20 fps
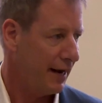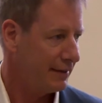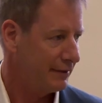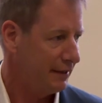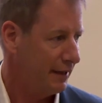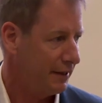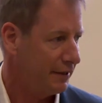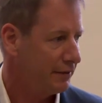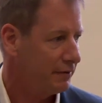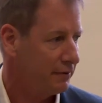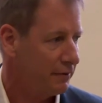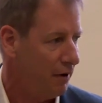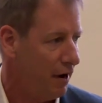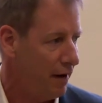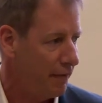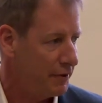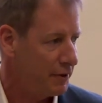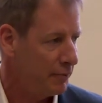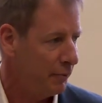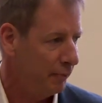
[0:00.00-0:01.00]
excess
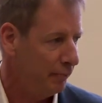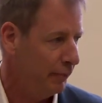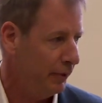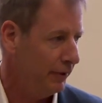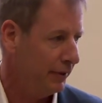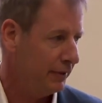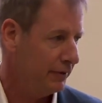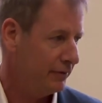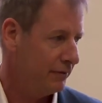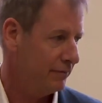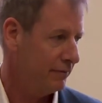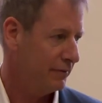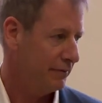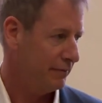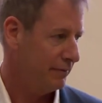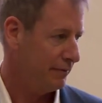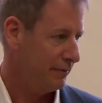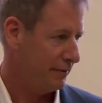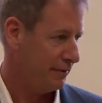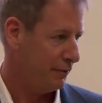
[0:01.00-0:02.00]
office buildings
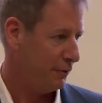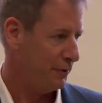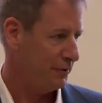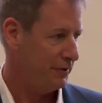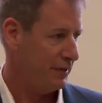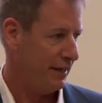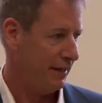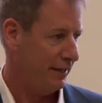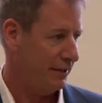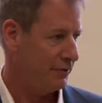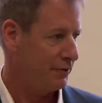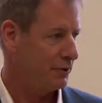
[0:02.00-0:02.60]
sort of set is.